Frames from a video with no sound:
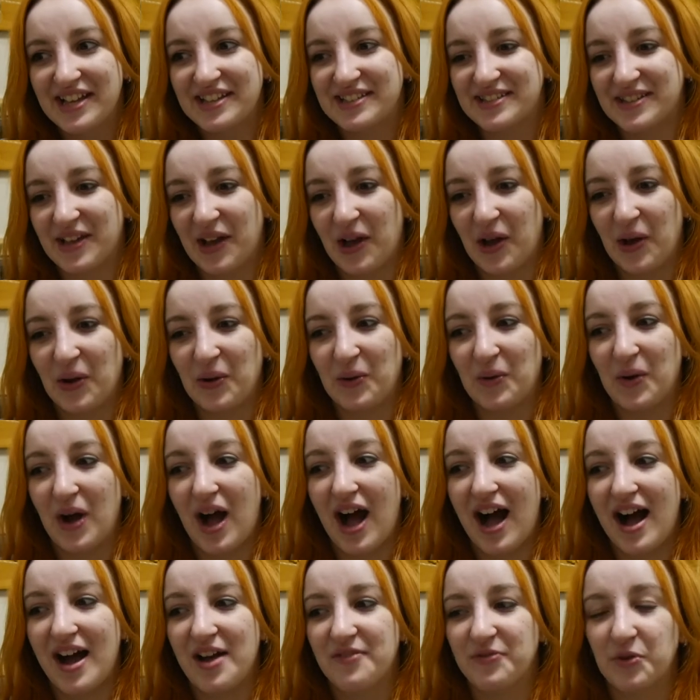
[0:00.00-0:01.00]

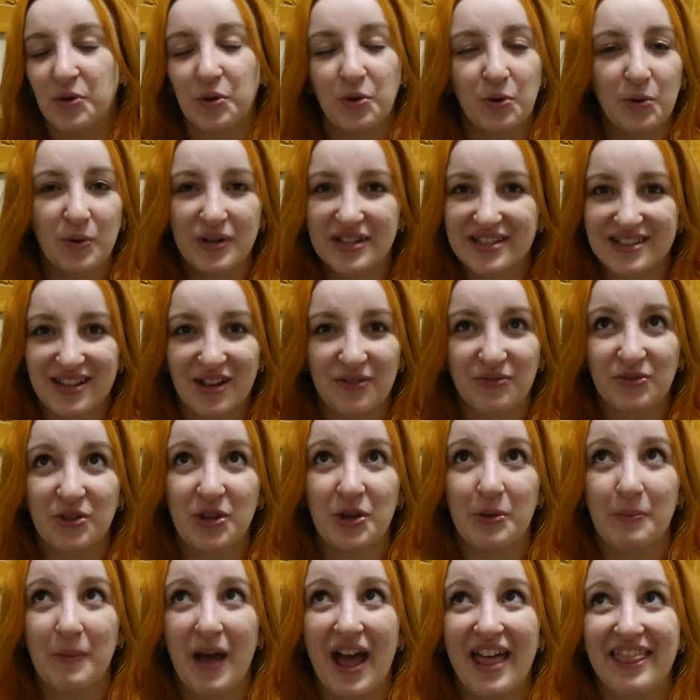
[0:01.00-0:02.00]
So I've always loved
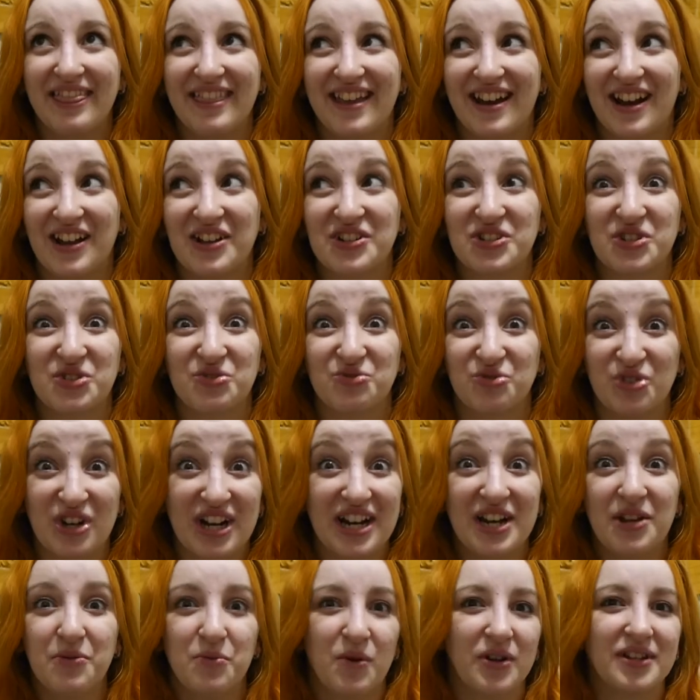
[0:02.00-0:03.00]
them, and then I just
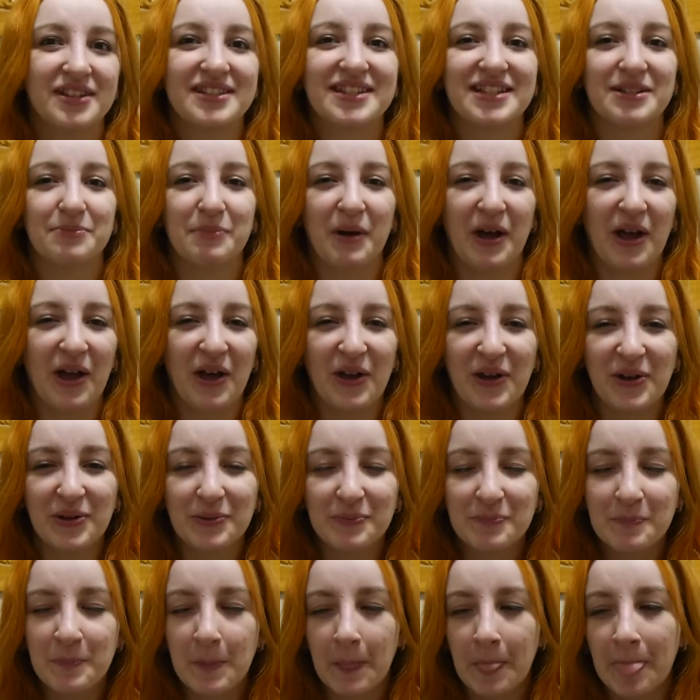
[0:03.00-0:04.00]
really wanted my
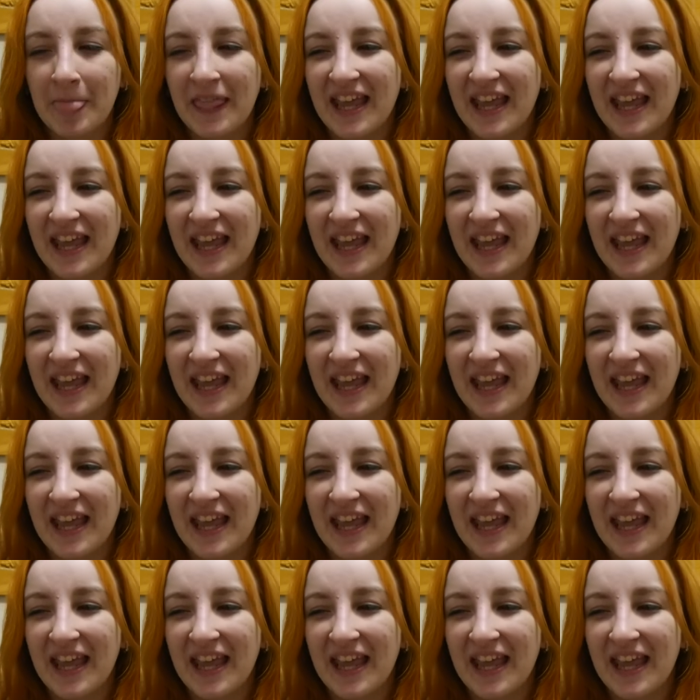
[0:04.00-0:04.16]
own.